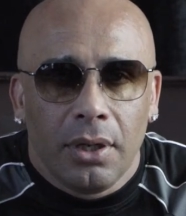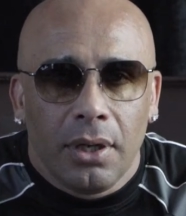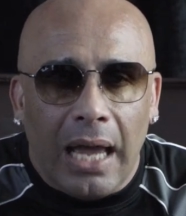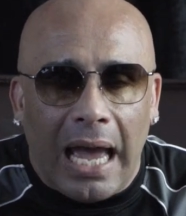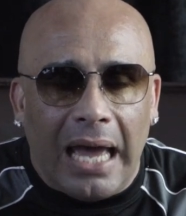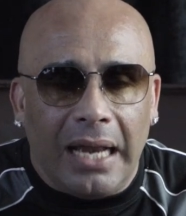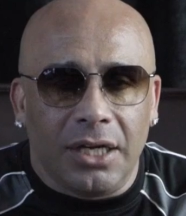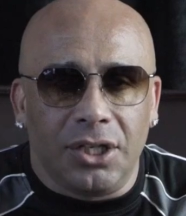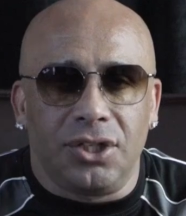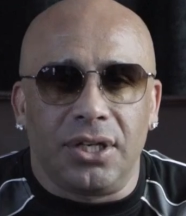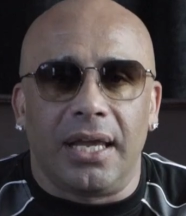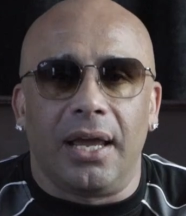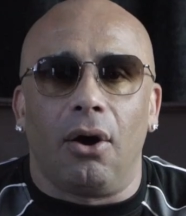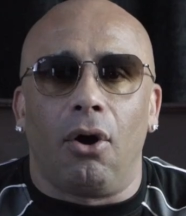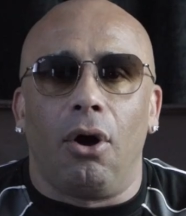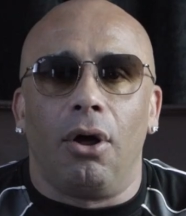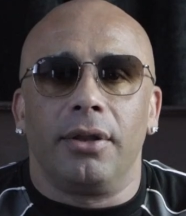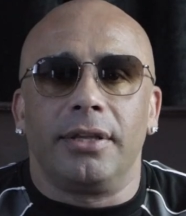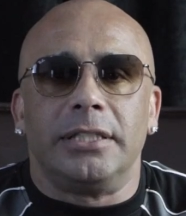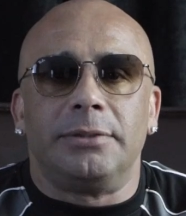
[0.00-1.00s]
How did you get
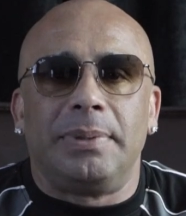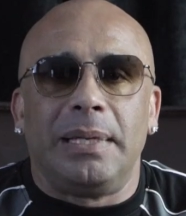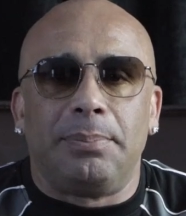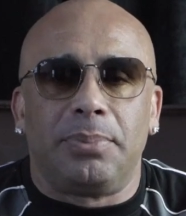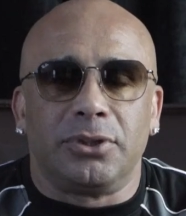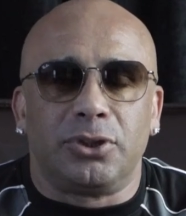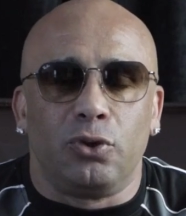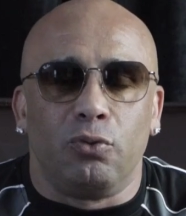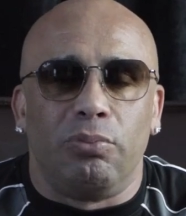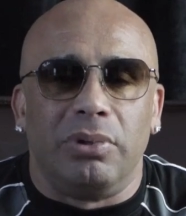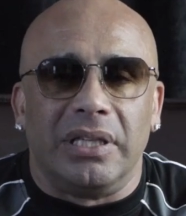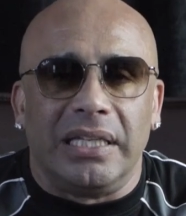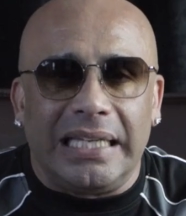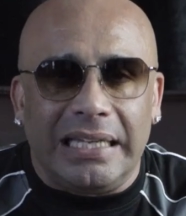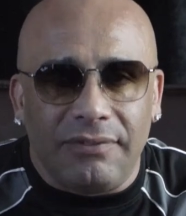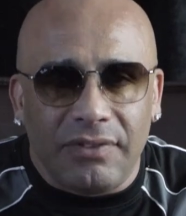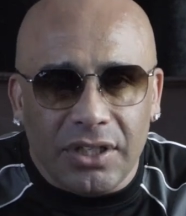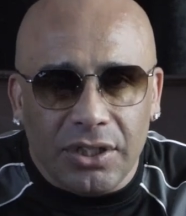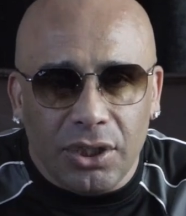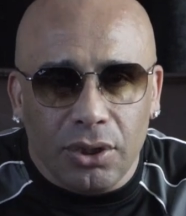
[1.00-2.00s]
all these people to
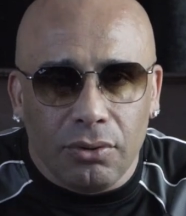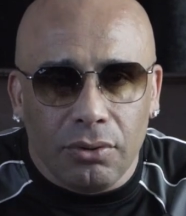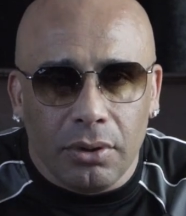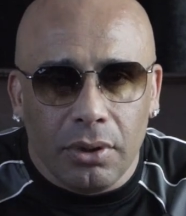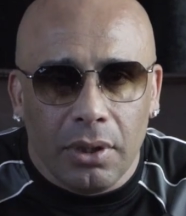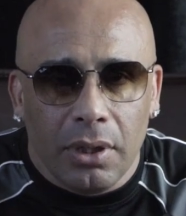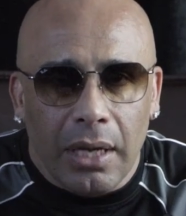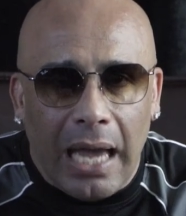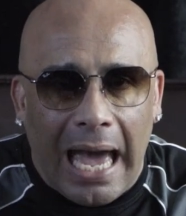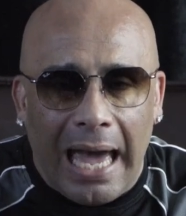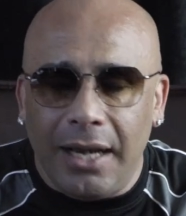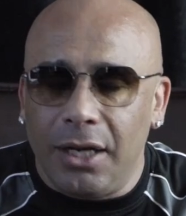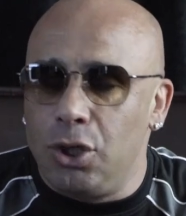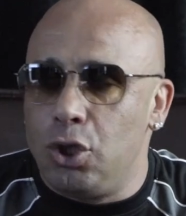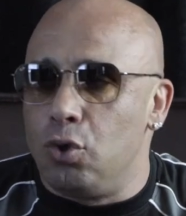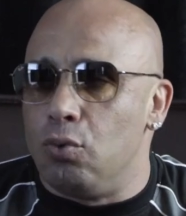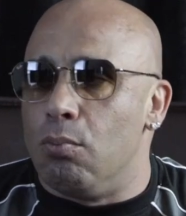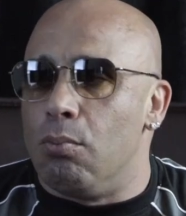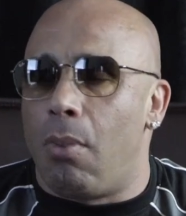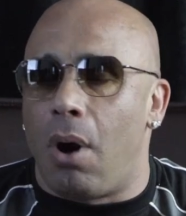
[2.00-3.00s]
believe in you? How did
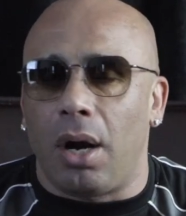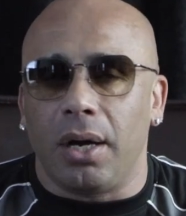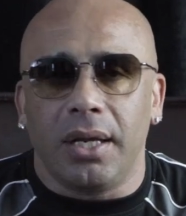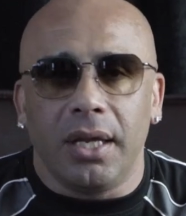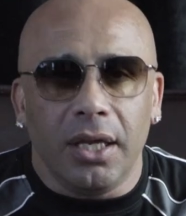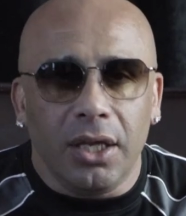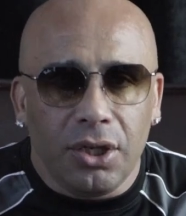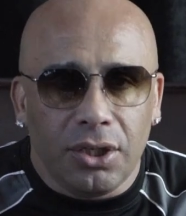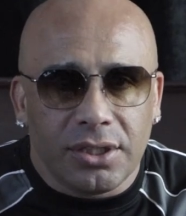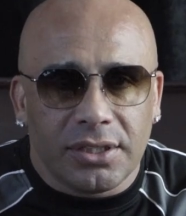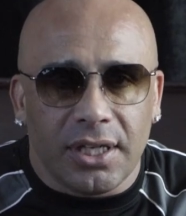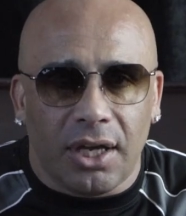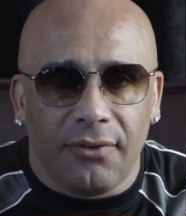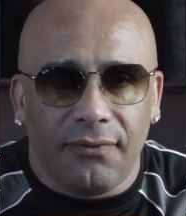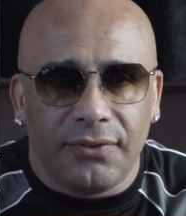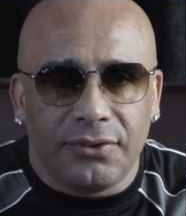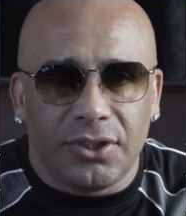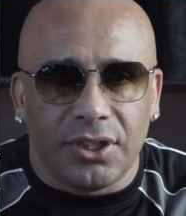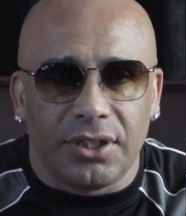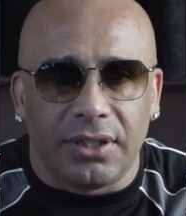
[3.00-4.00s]
you market
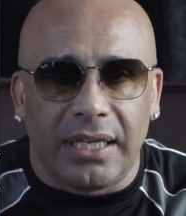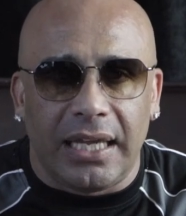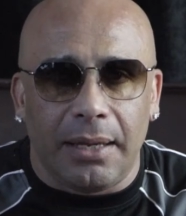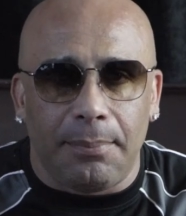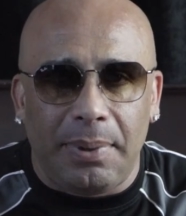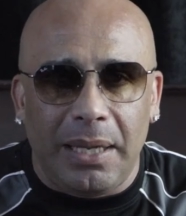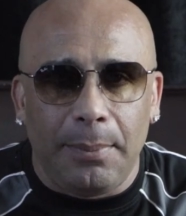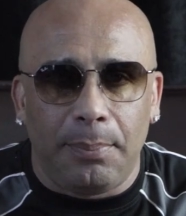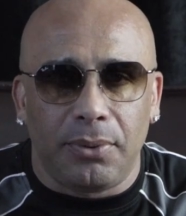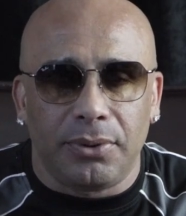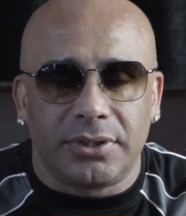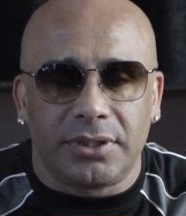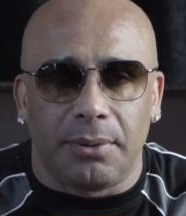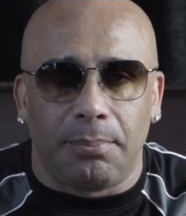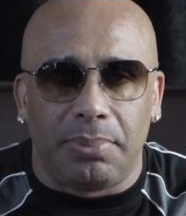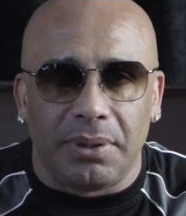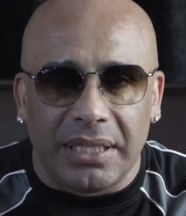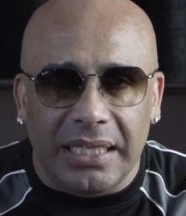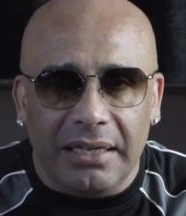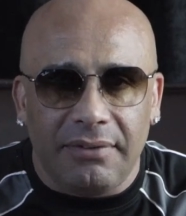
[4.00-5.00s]
yourself to get people to
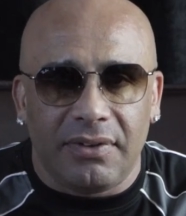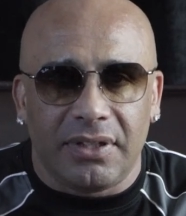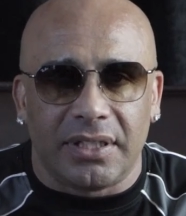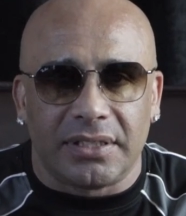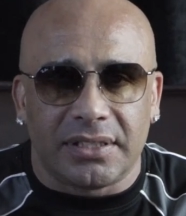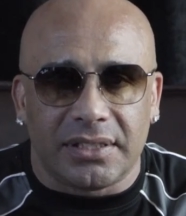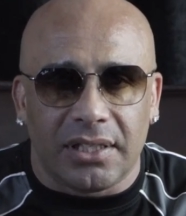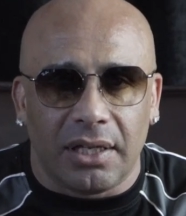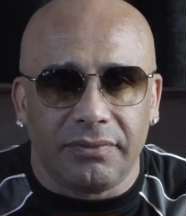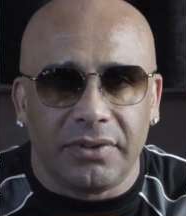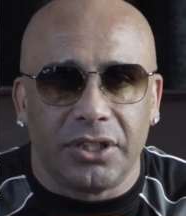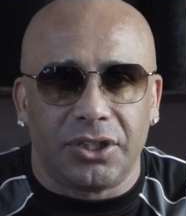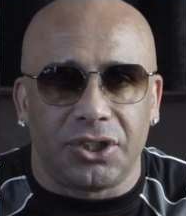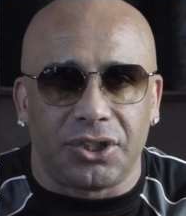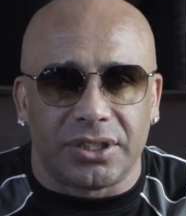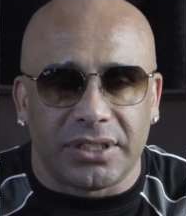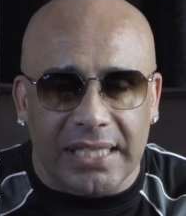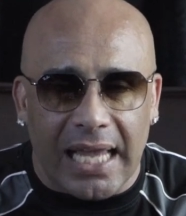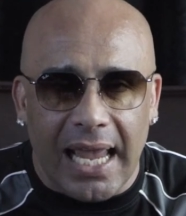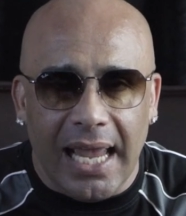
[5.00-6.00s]
believe in the stuff that you're
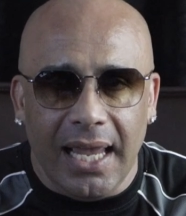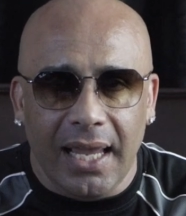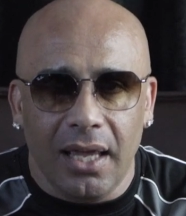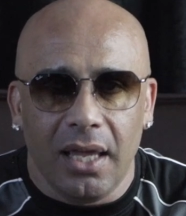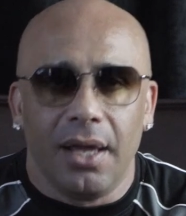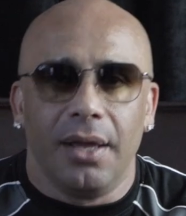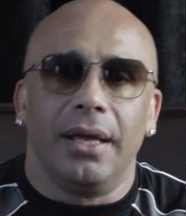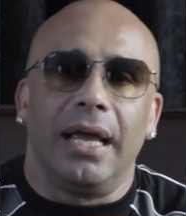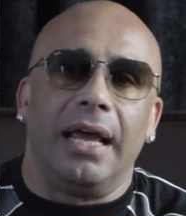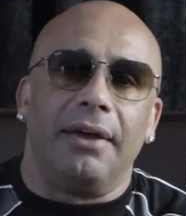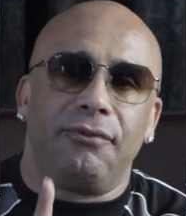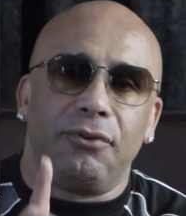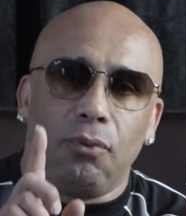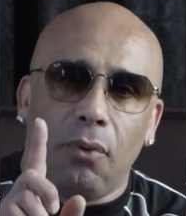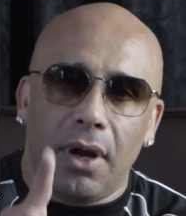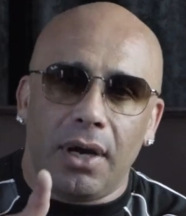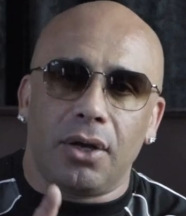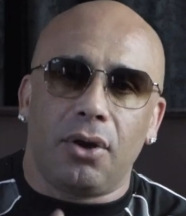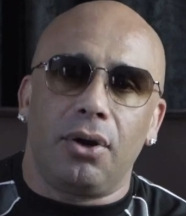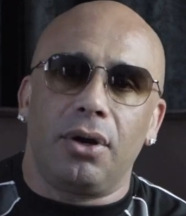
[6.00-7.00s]
saying? If you
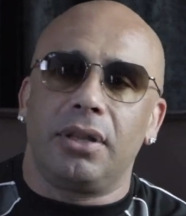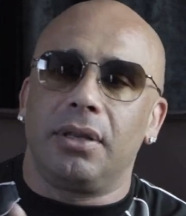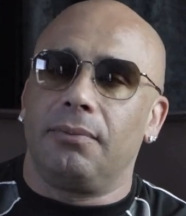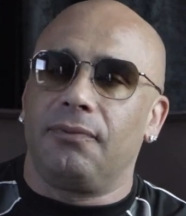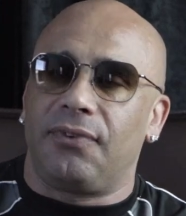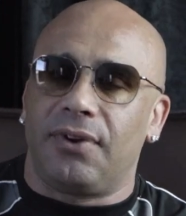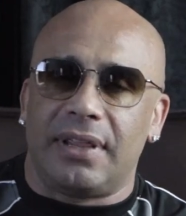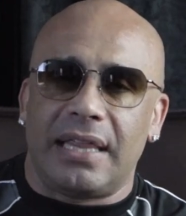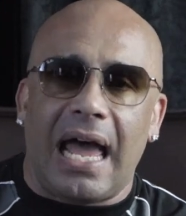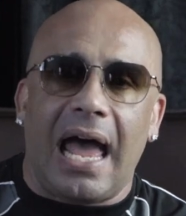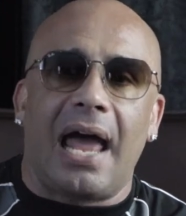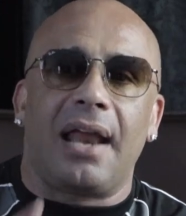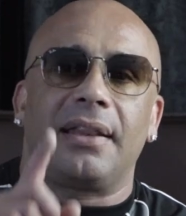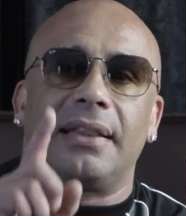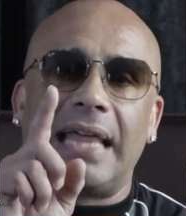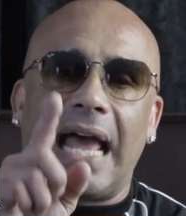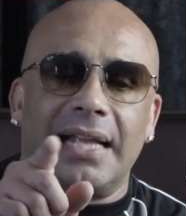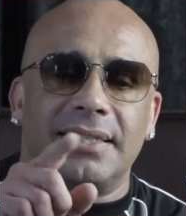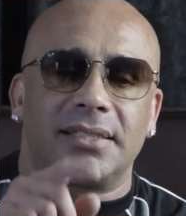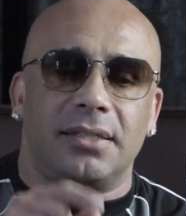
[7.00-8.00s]
want to go to them for that,
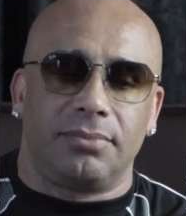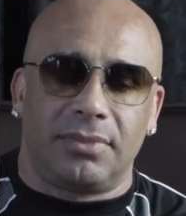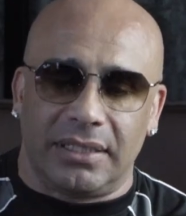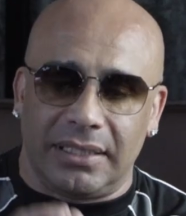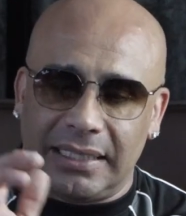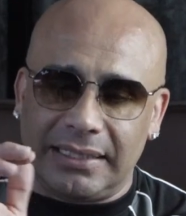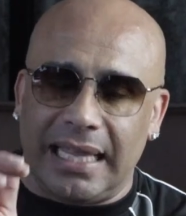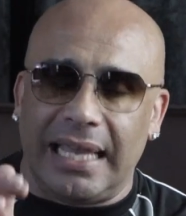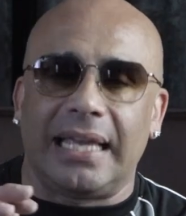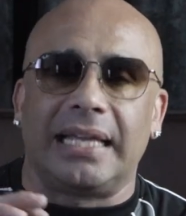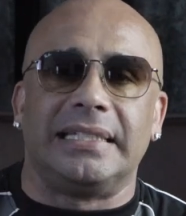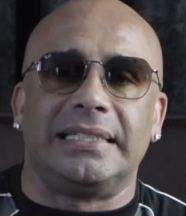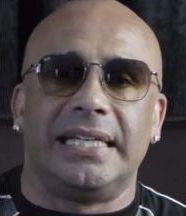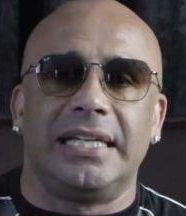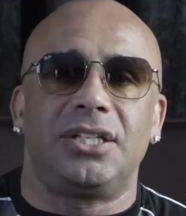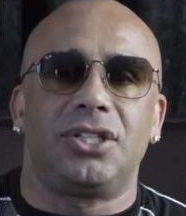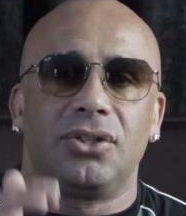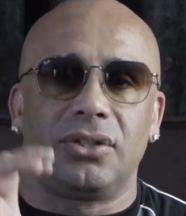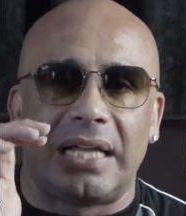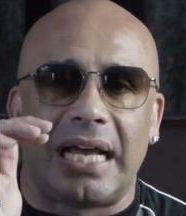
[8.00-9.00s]
that's something that they can
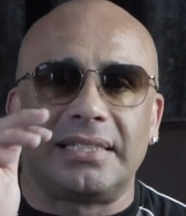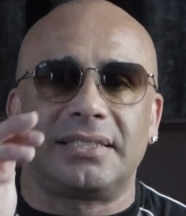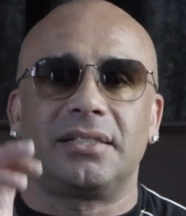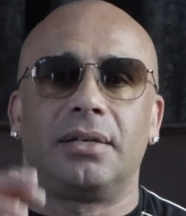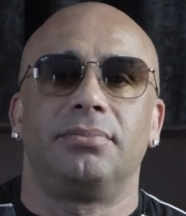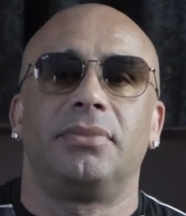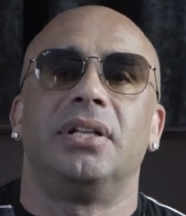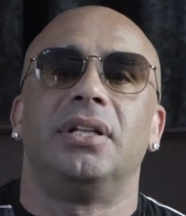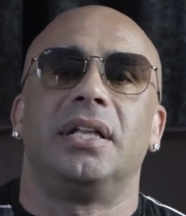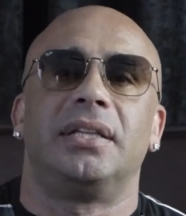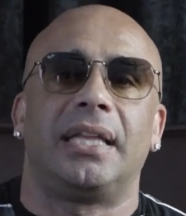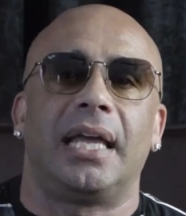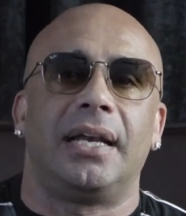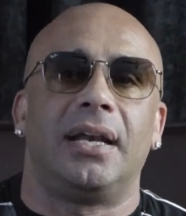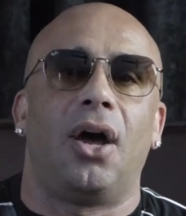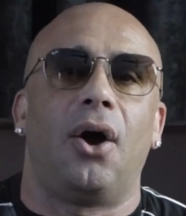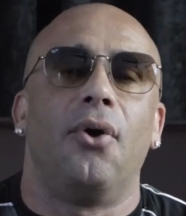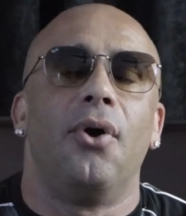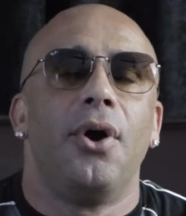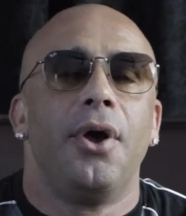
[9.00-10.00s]
teach you. That's something that they
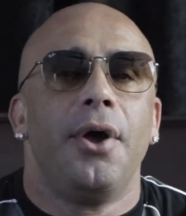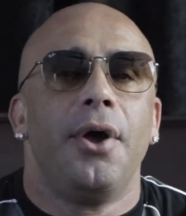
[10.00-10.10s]
know.